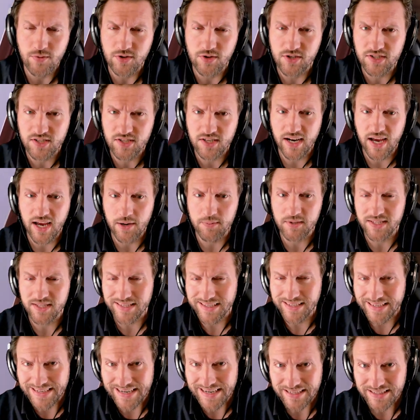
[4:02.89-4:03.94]
which is going to help us
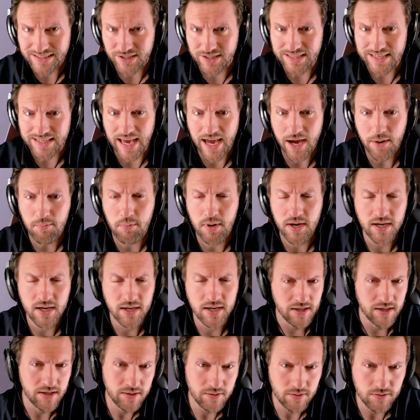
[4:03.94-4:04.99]
to connect to the app.
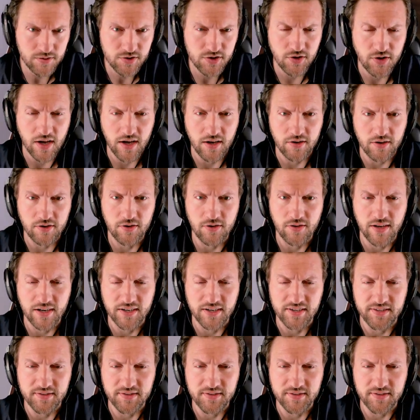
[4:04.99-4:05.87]
I'll show you how to do that